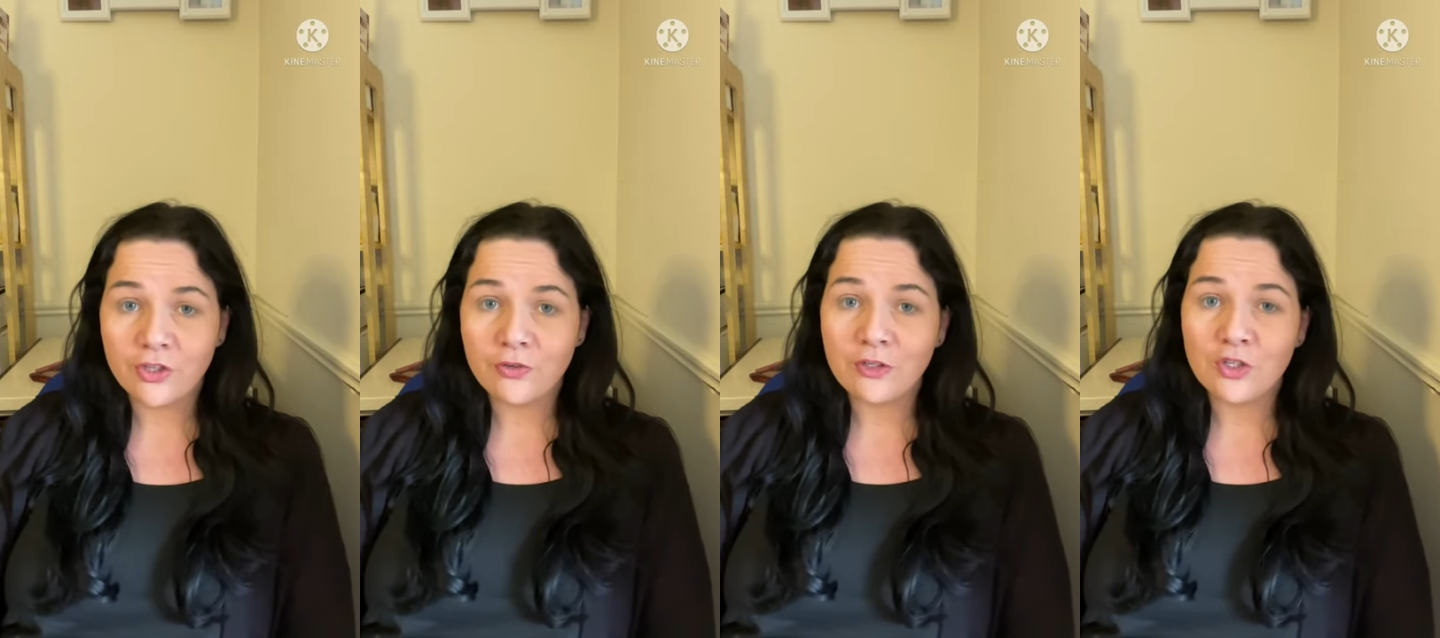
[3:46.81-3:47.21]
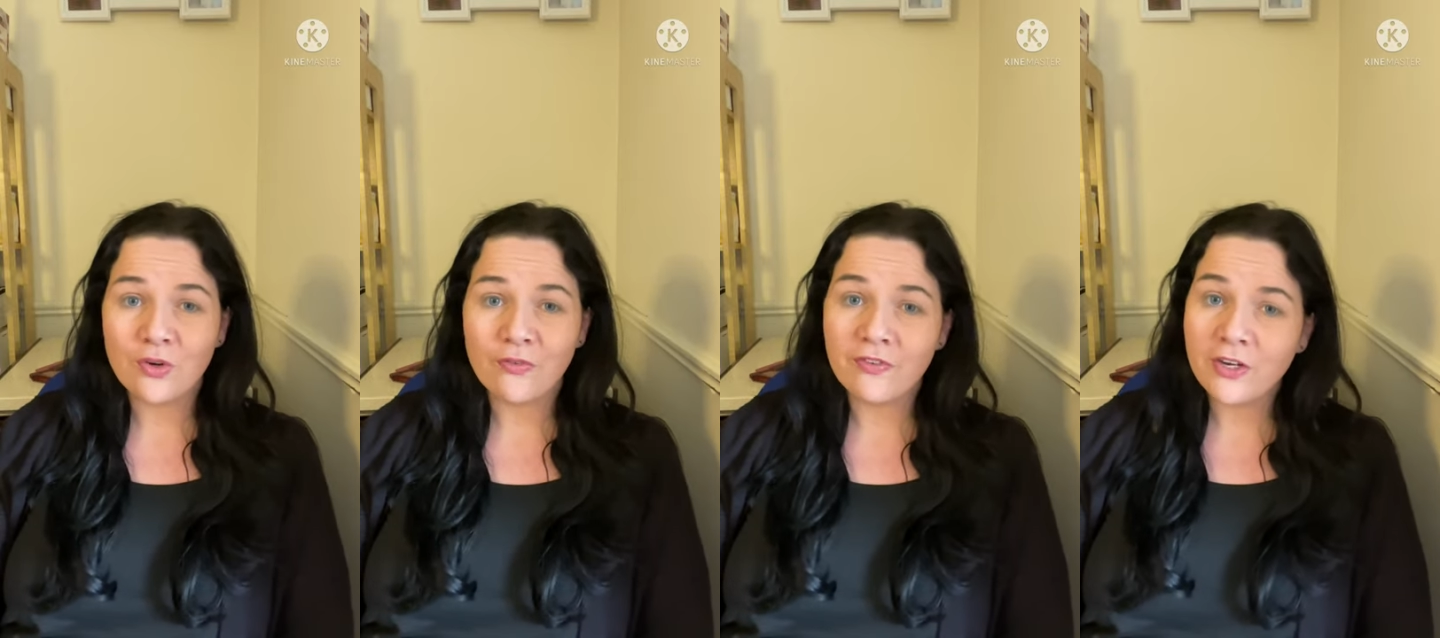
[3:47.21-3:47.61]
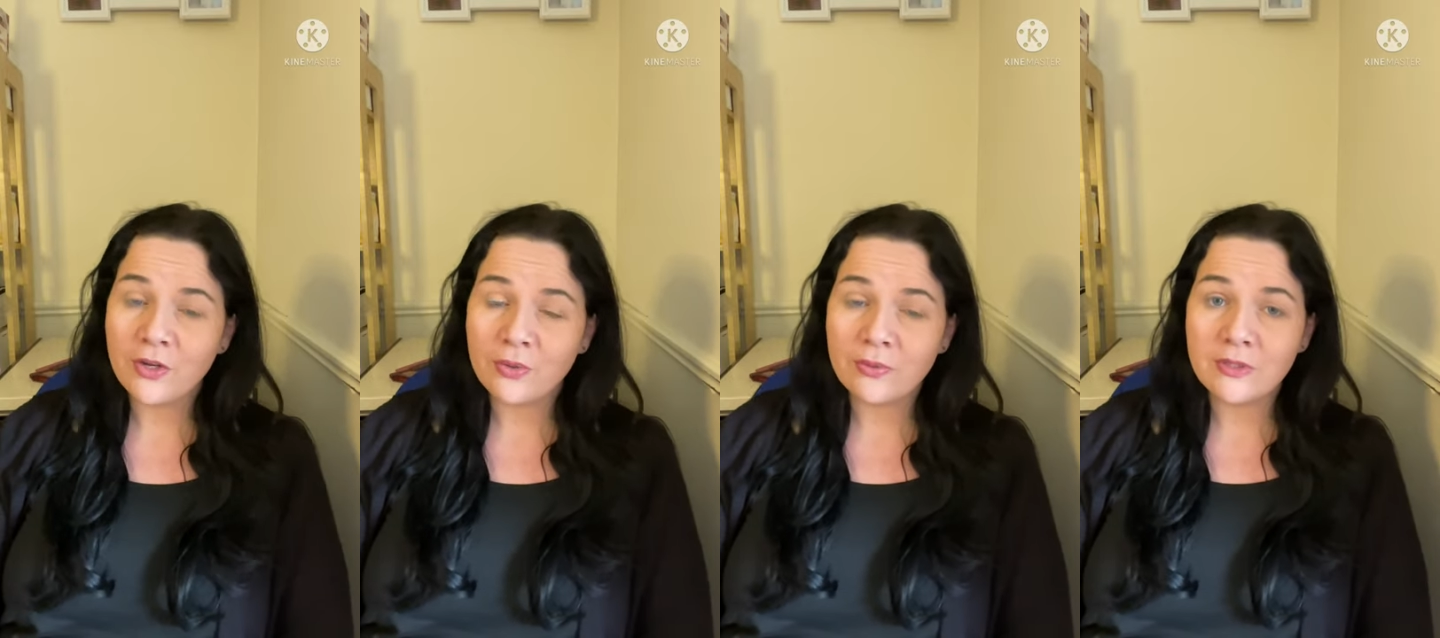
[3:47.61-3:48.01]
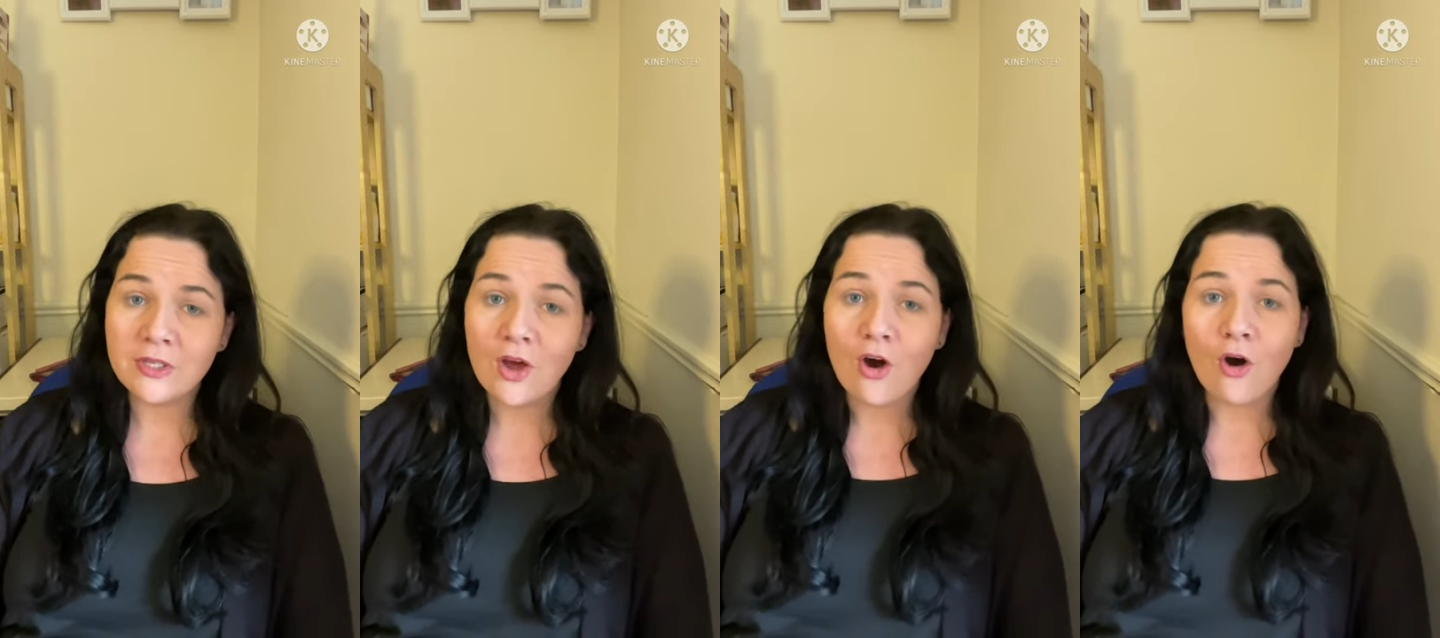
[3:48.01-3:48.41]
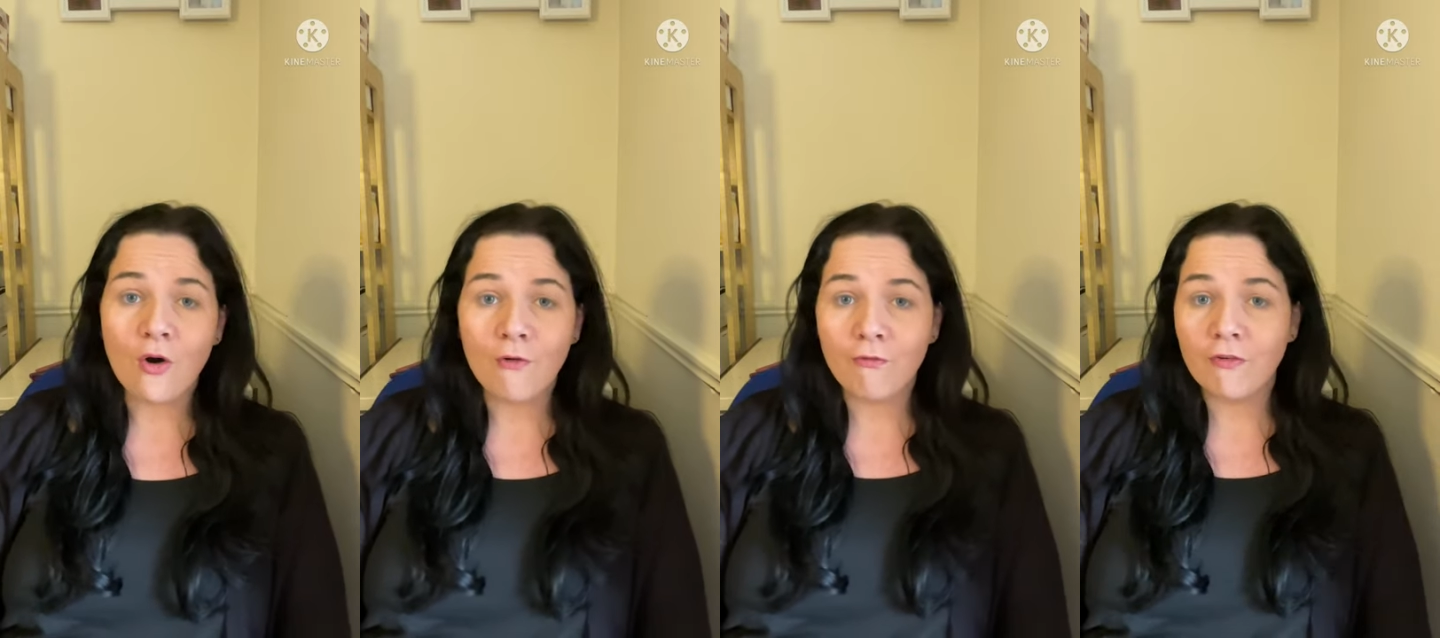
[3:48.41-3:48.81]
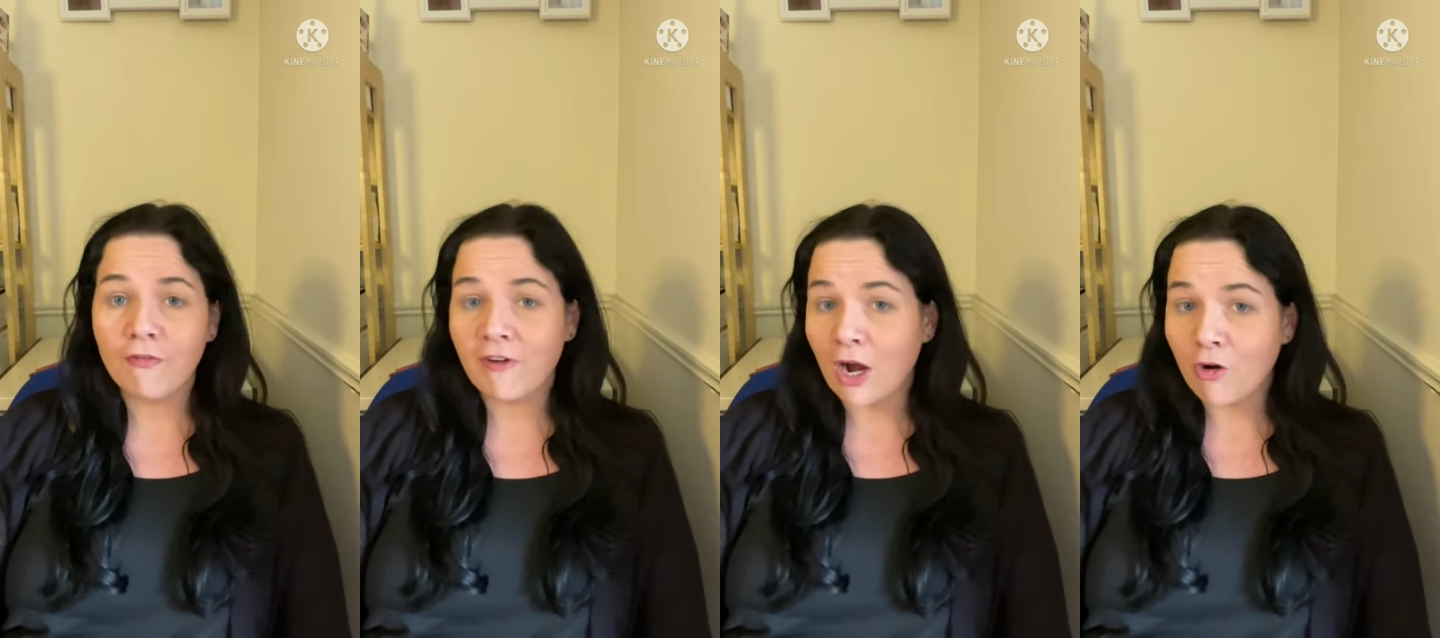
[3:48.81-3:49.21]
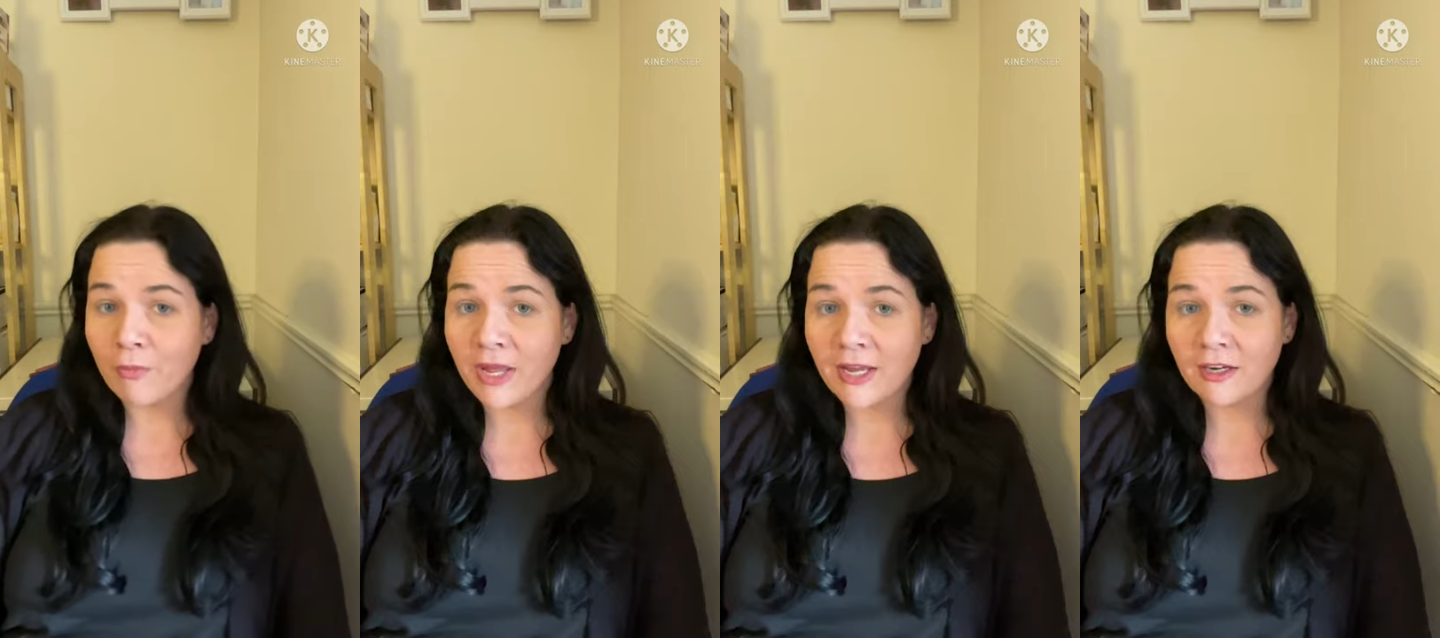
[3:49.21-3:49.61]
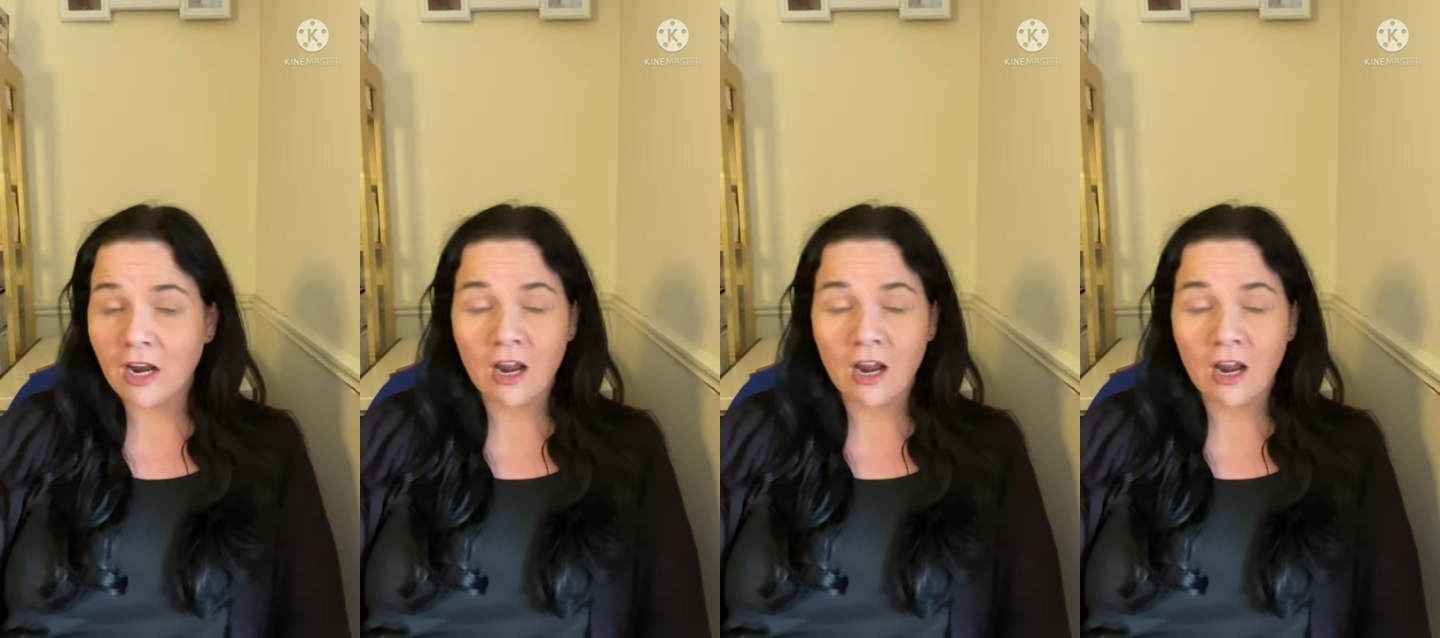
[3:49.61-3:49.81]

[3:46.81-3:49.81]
You can show videos of flower making,